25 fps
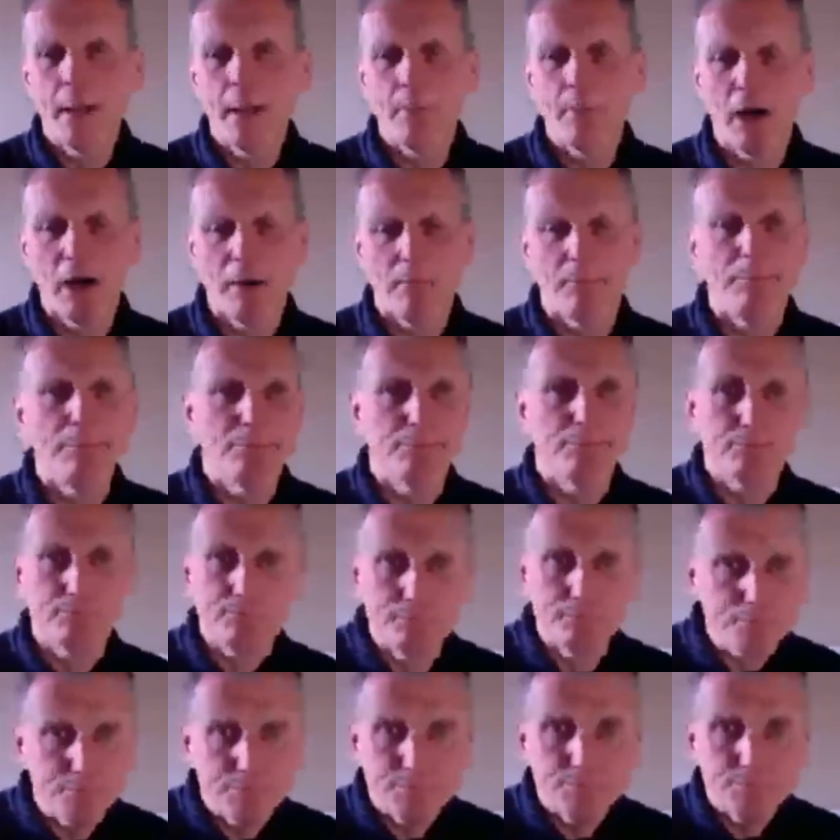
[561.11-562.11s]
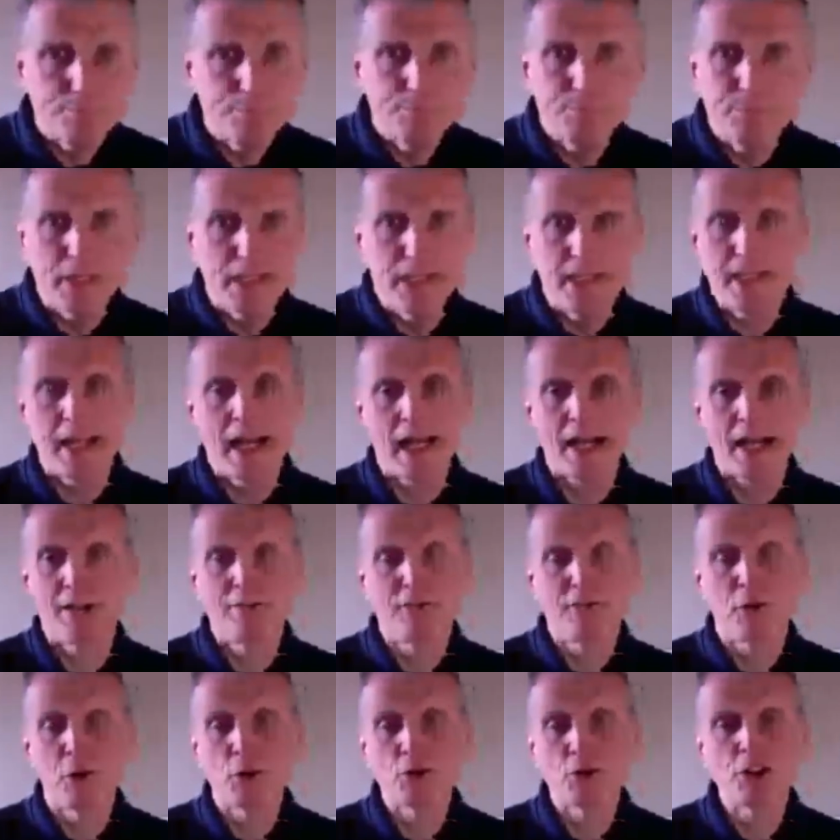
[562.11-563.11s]
But being
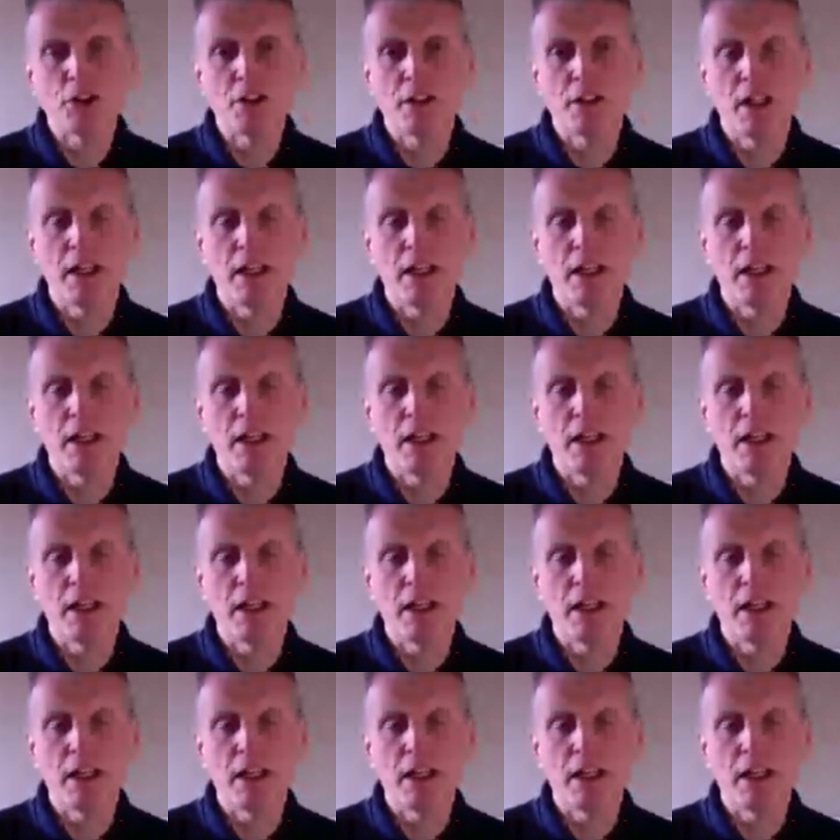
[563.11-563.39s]
Californian,